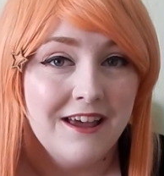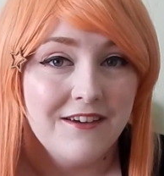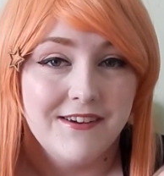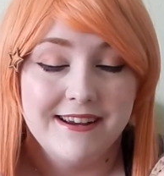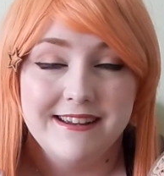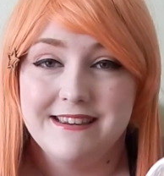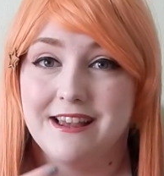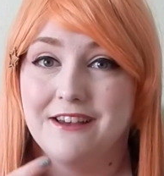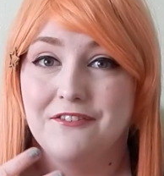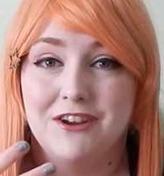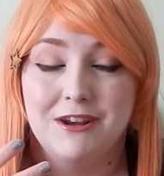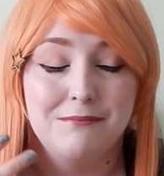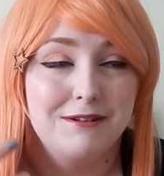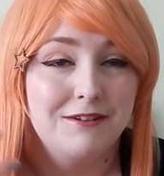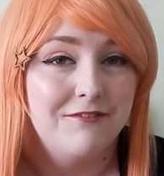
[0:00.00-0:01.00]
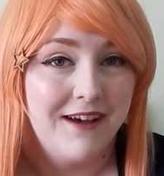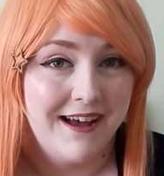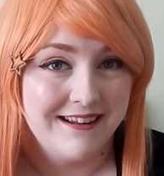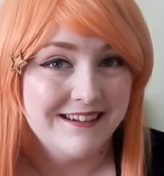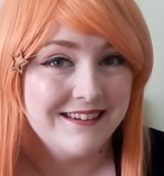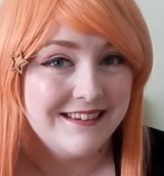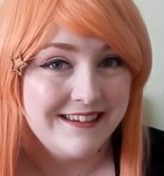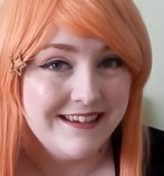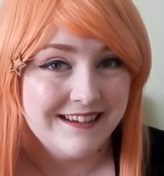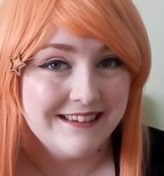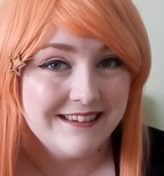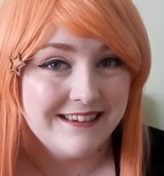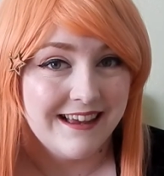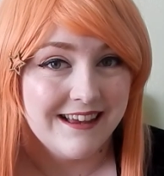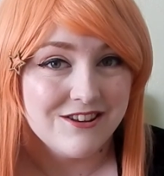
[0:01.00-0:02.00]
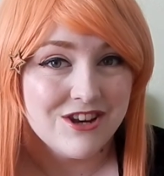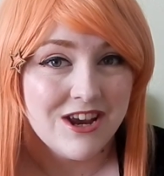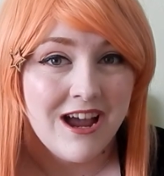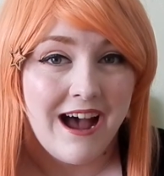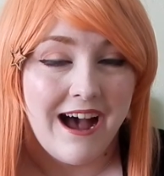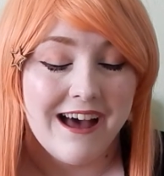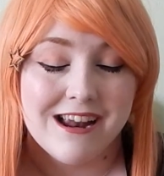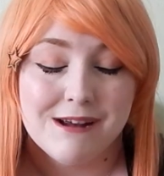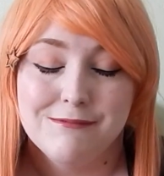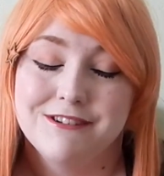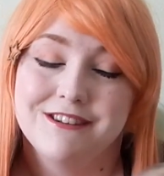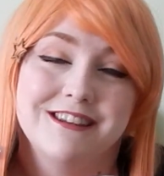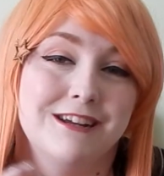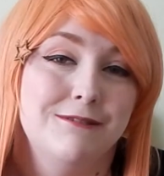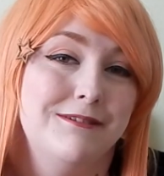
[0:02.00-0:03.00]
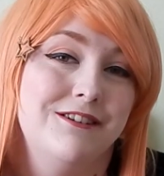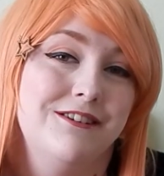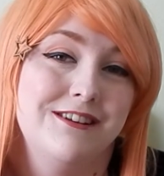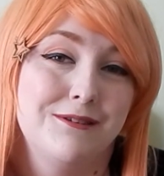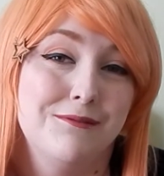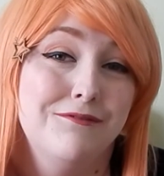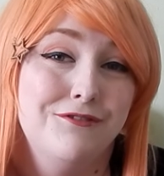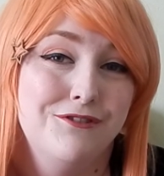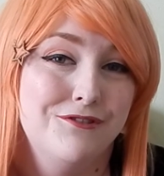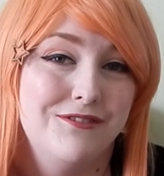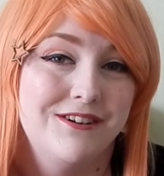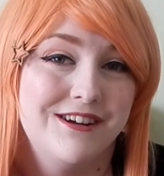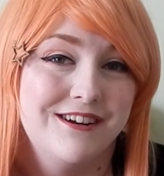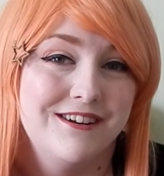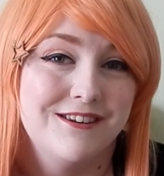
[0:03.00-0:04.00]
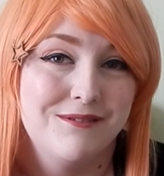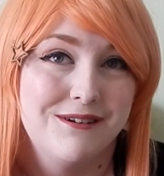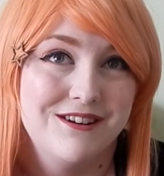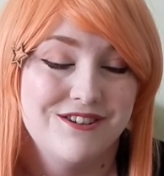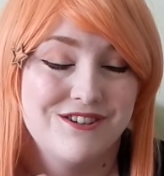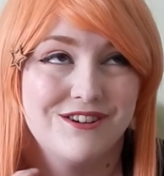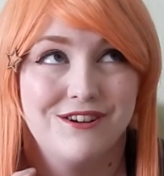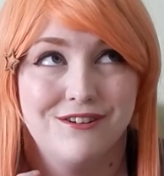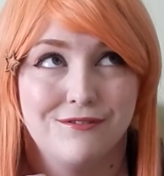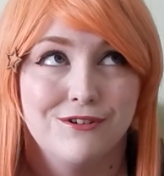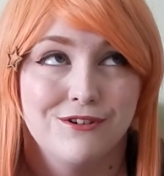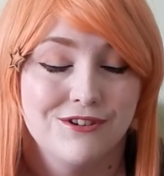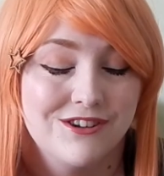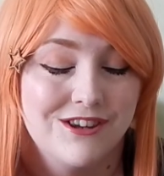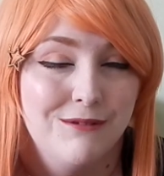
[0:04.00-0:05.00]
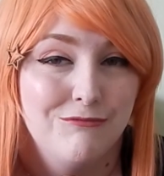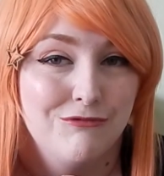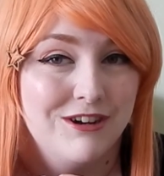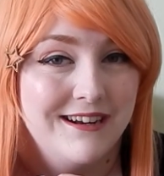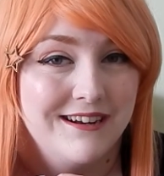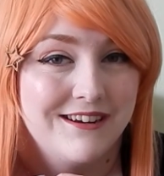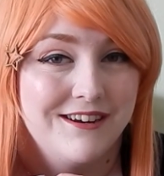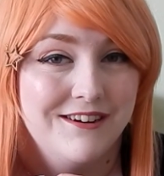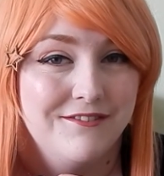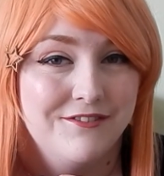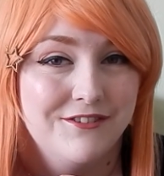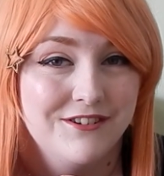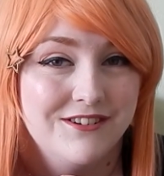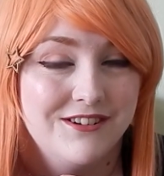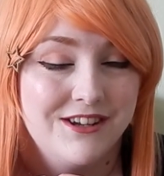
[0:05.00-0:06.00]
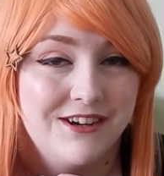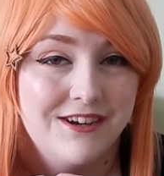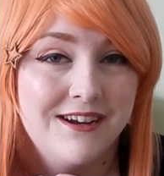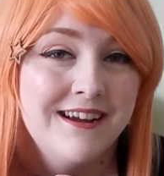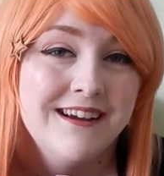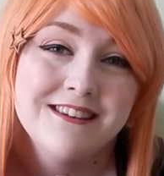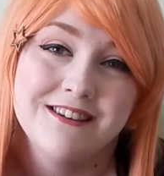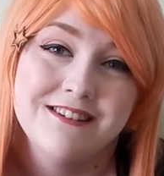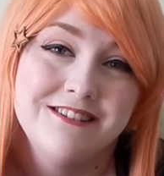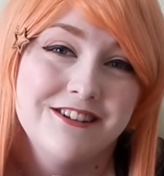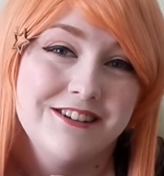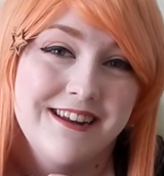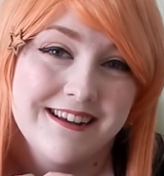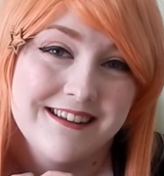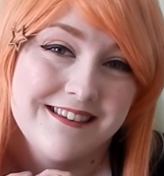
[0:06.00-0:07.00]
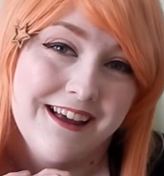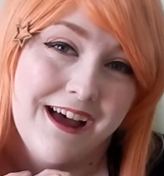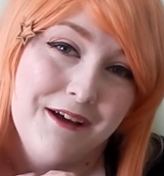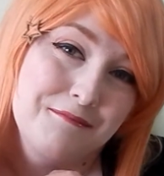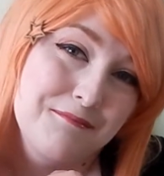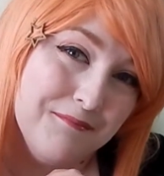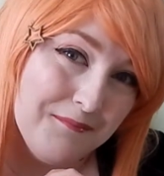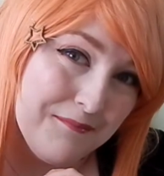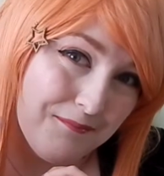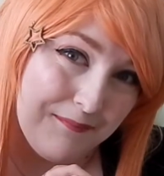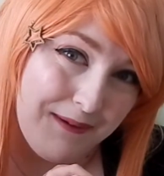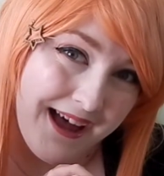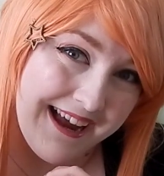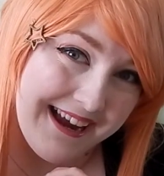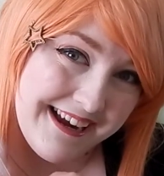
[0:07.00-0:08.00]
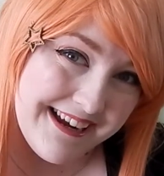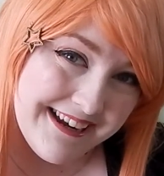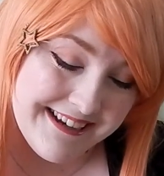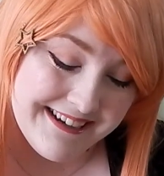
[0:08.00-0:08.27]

things that are themed to fantasy and such. And I'm also going to be doing some food videos, which of course I'm really looking forward to. So until next time, bye!